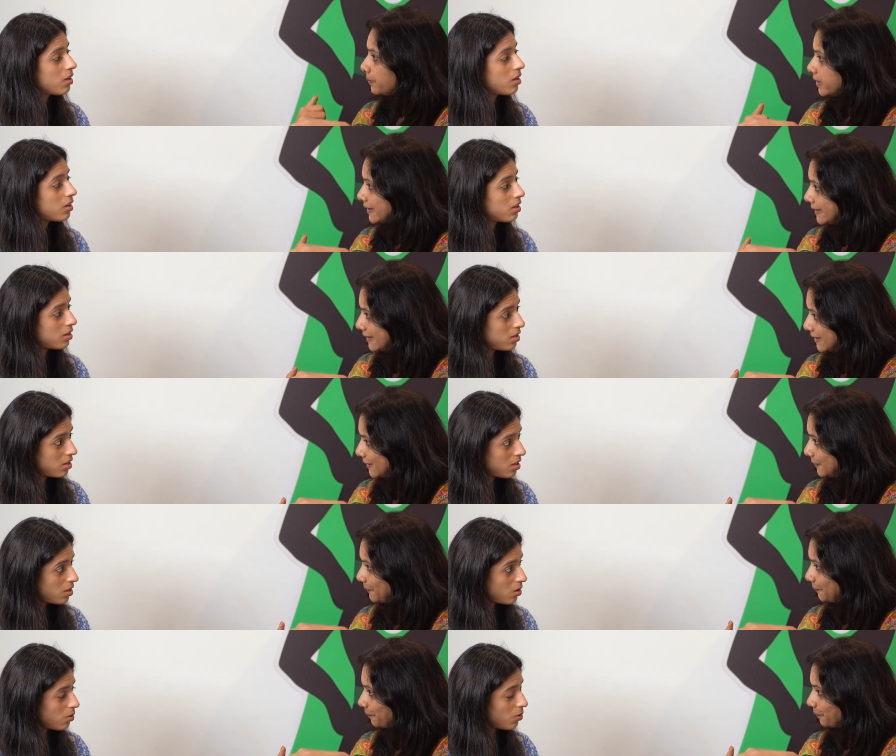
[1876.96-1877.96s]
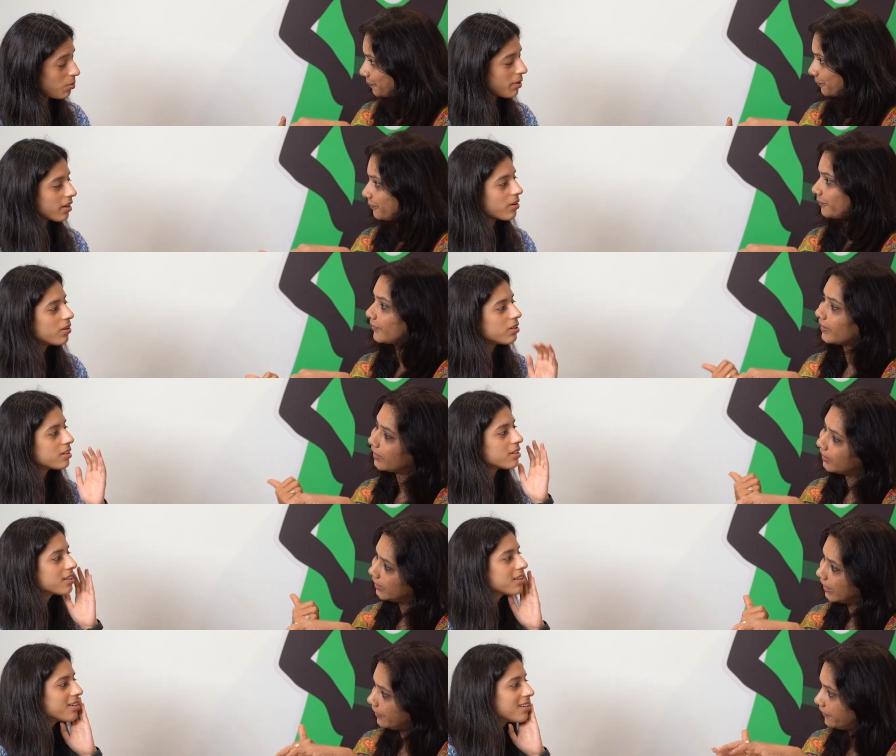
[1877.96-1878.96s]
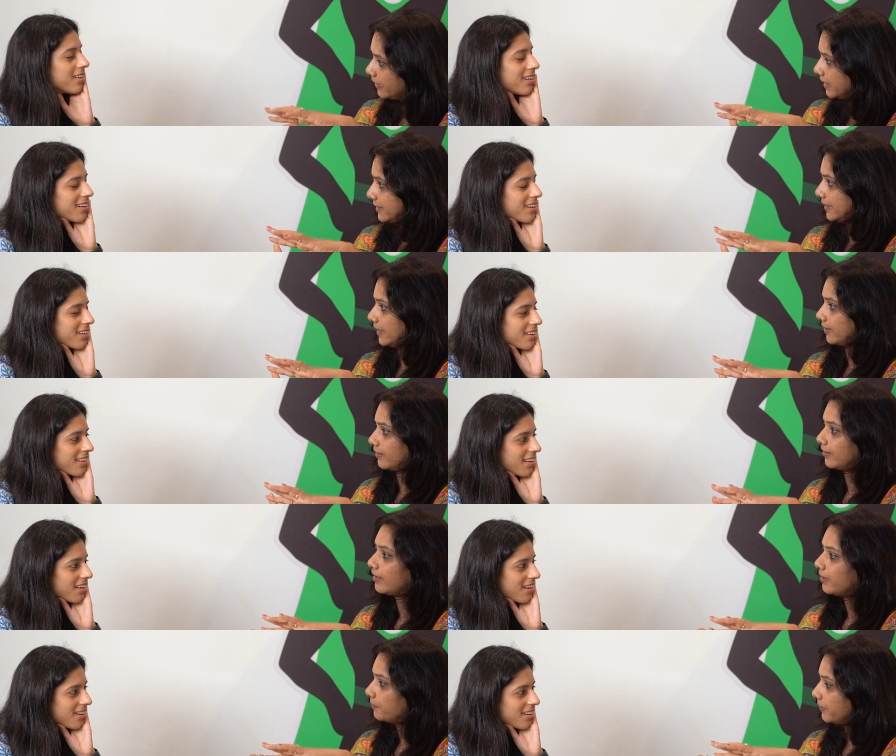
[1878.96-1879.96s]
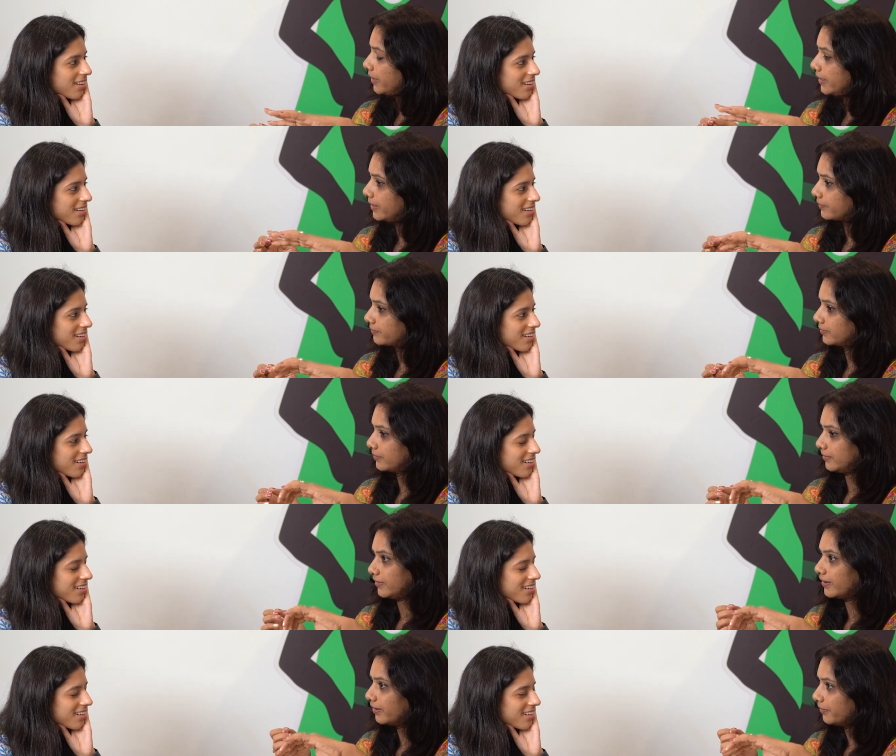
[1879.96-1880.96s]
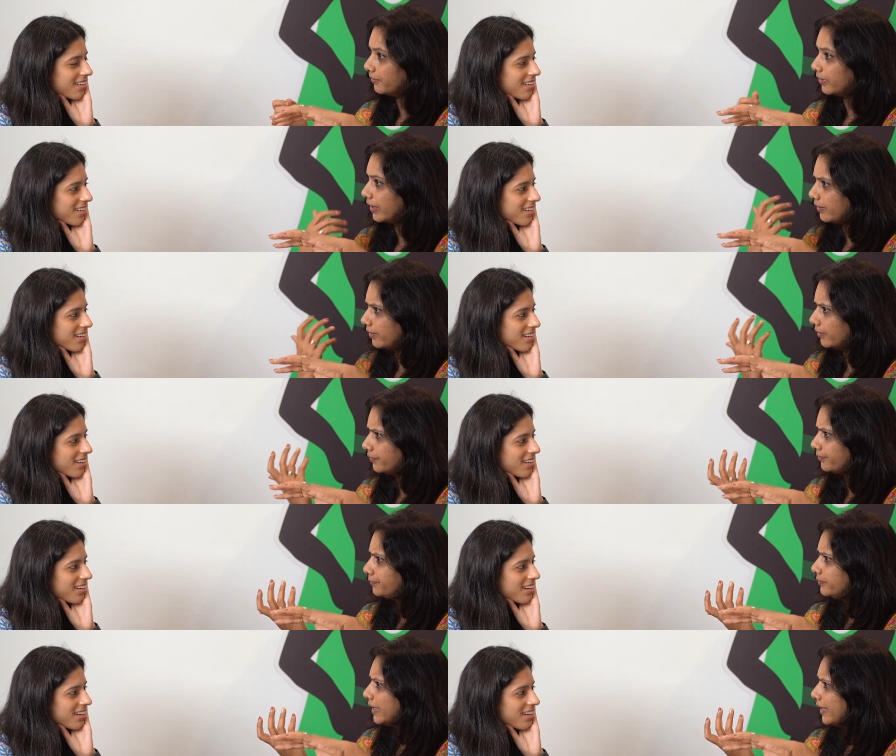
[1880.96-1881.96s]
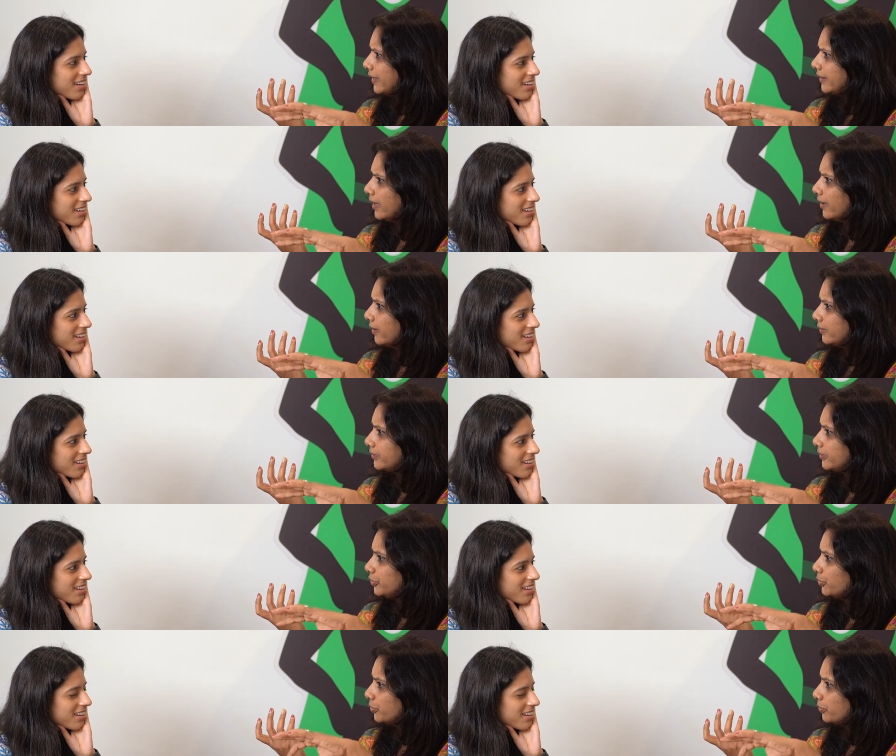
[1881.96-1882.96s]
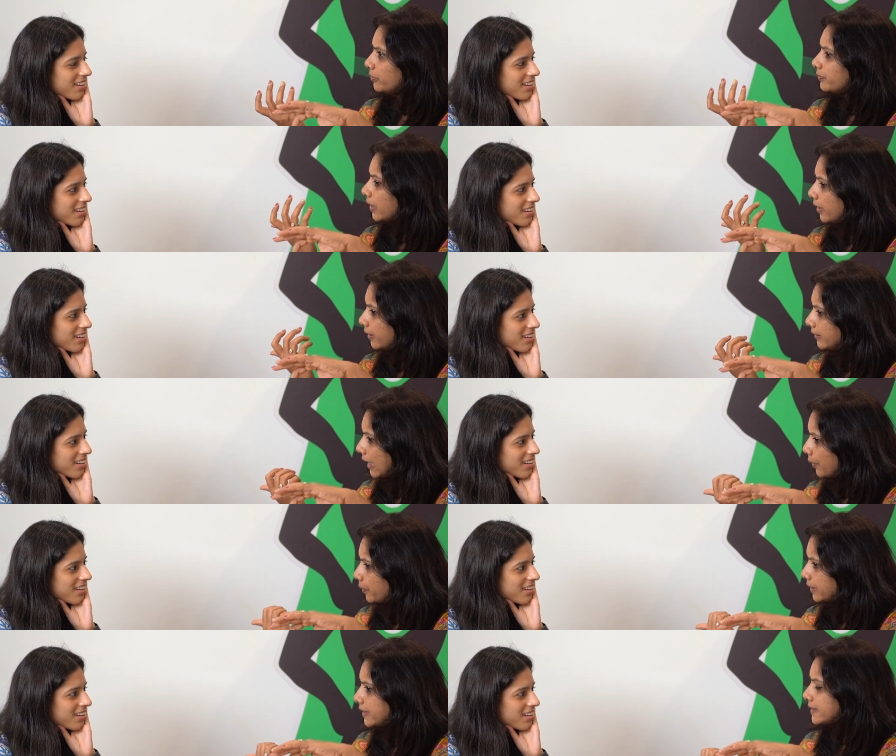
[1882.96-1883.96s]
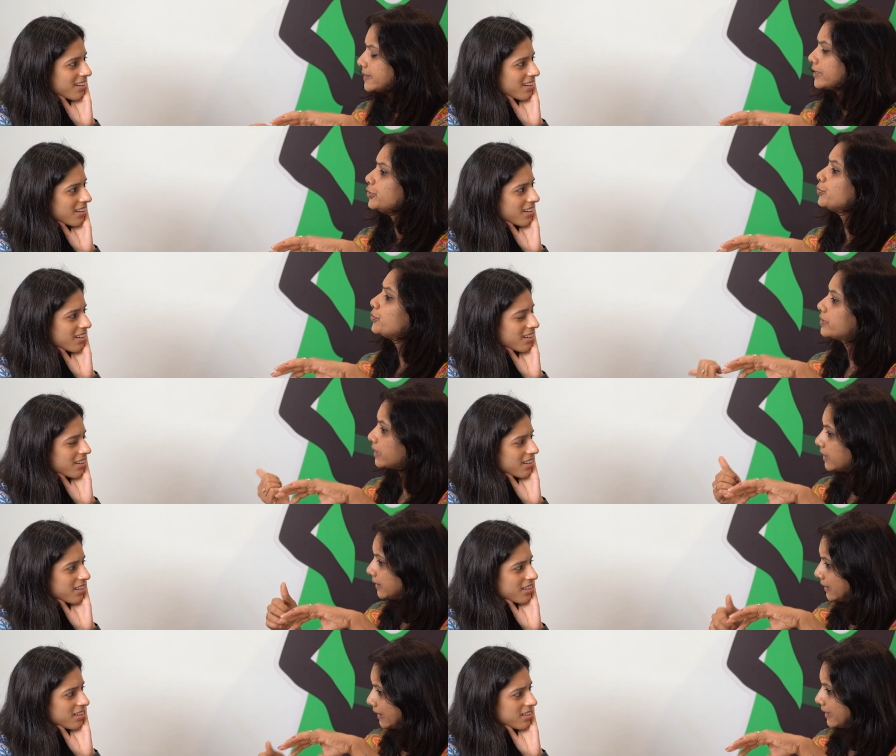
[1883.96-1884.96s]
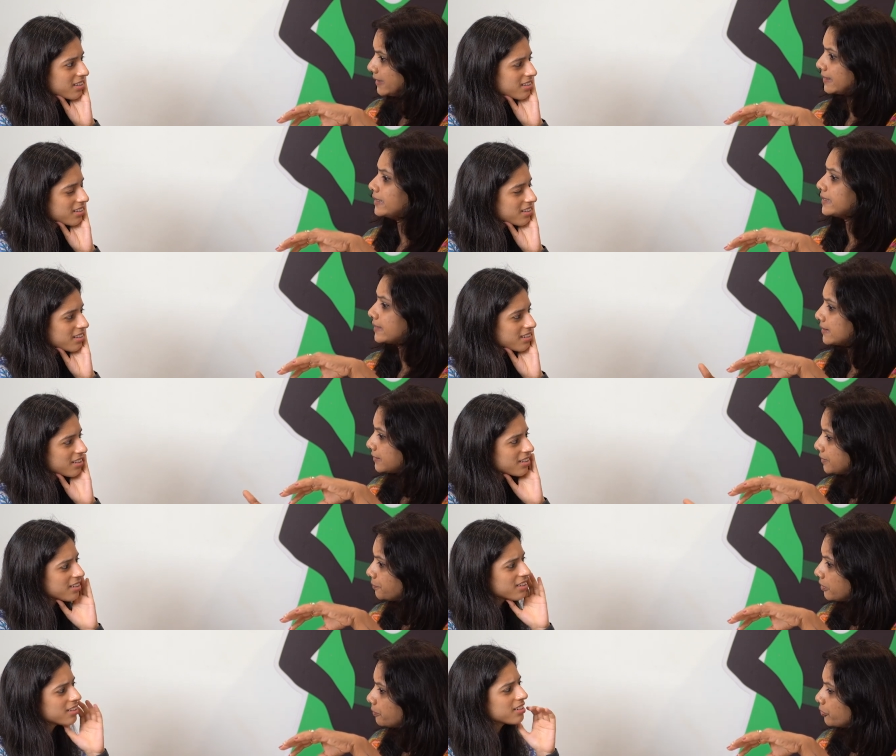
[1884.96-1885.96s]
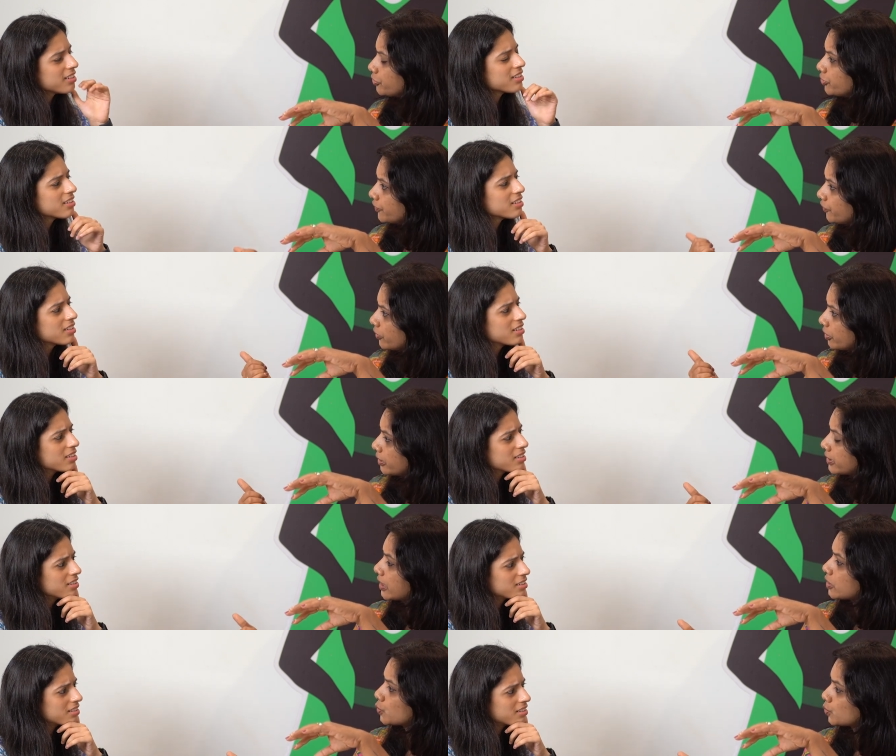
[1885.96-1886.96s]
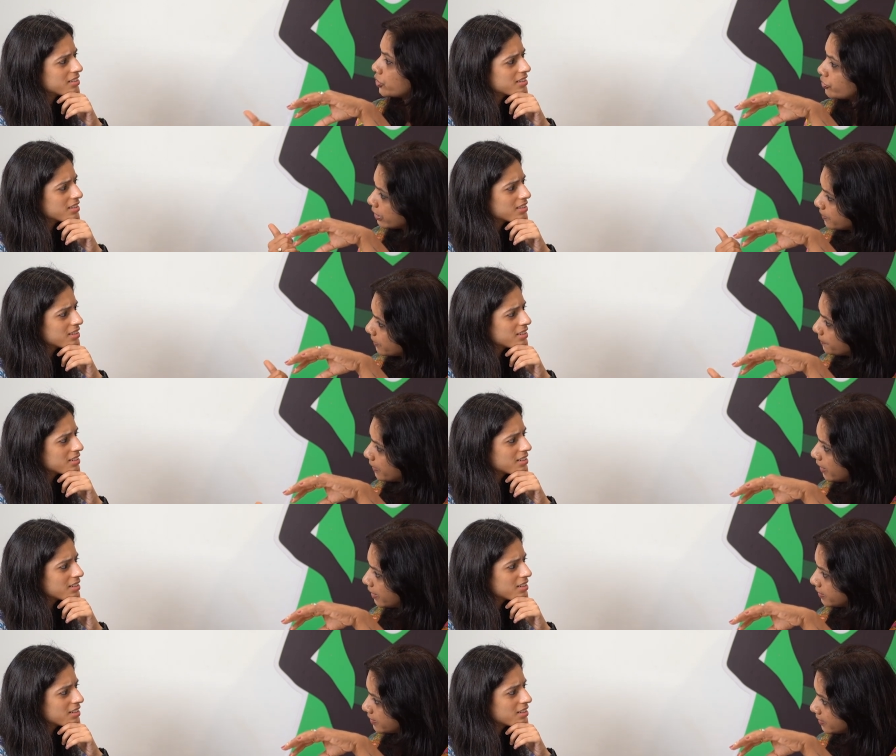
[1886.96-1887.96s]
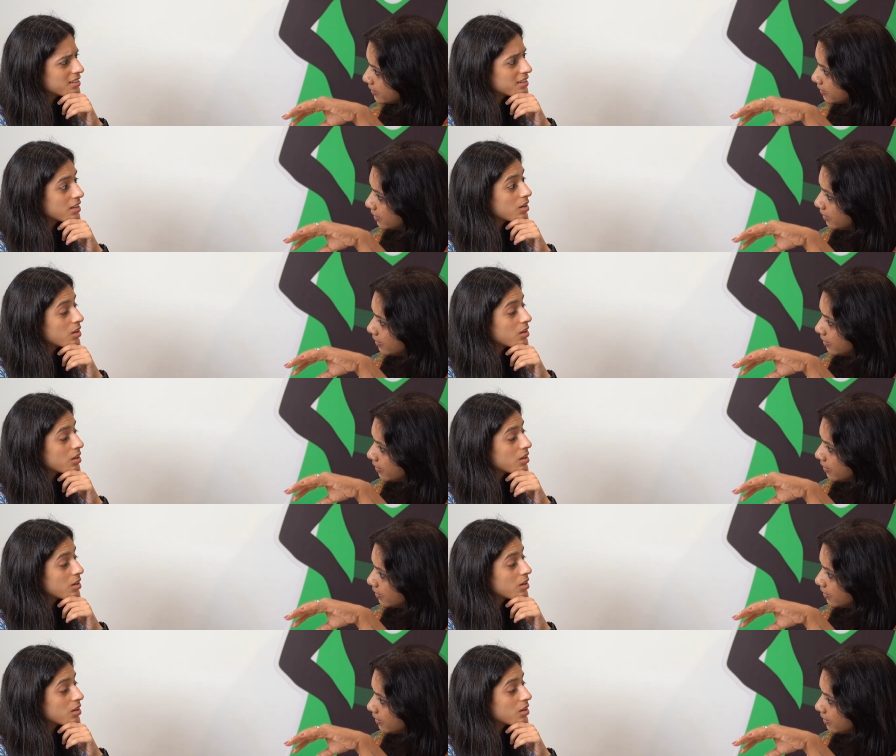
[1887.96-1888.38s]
Speaker 1: mist, oh my God. Everything. Yeah. Um, then, uh, you know, uh, nowadays they're using these in a certain proportion for uh, sewage treatment plants.